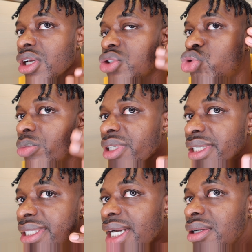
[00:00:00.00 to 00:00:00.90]
trimming
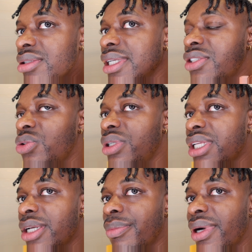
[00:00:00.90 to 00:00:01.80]
it down that's doing
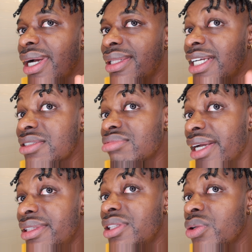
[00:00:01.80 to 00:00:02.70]
that, but
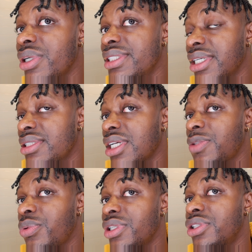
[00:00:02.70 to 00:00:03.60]
I did notice that, so
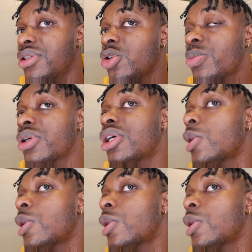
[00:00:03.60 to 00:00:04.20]
that's pretty dope.